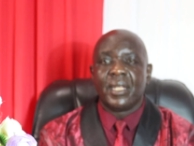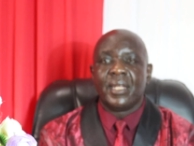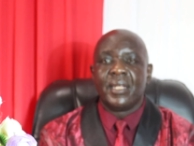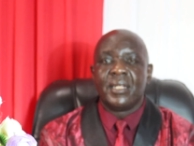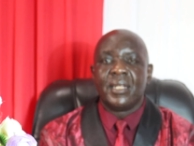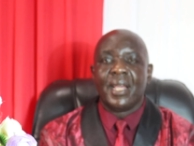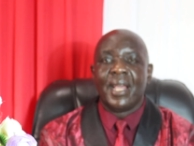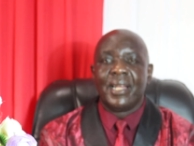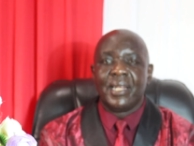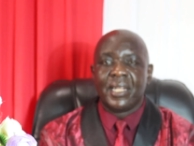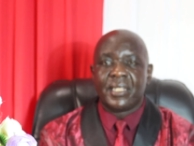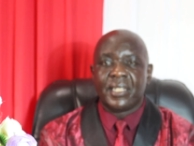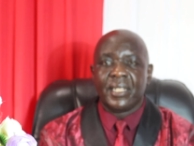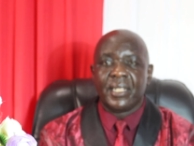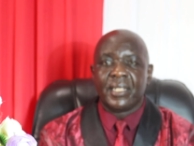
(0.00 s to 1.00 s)
in
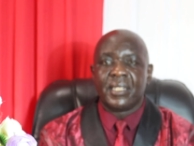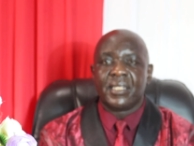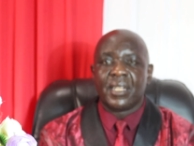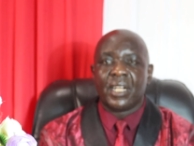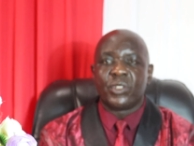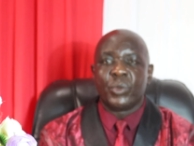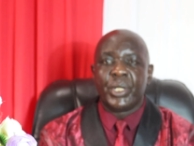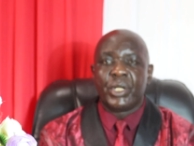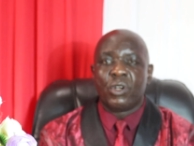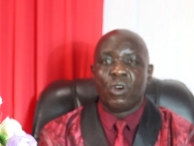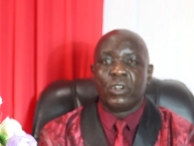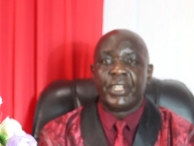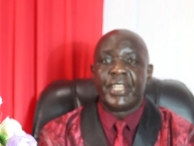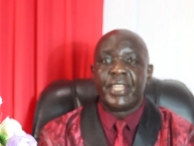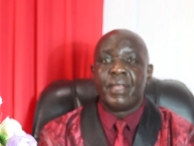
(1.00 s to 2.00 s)
anything that we
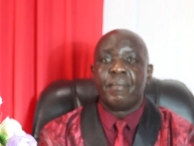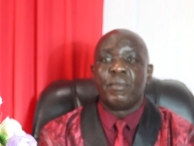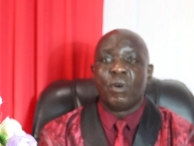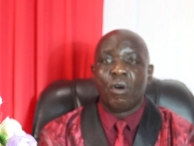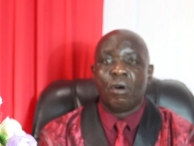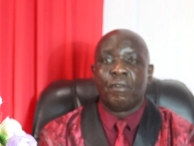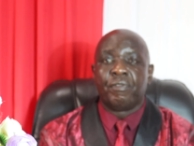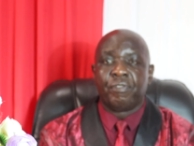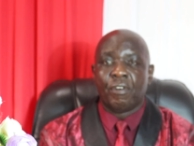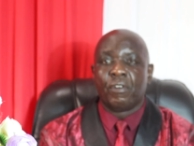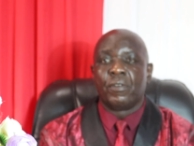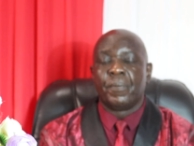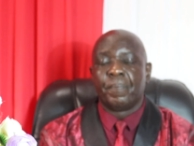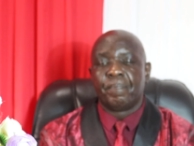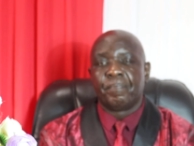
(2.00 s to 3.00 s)
call him
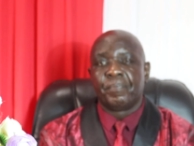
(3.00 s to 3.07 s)
awful.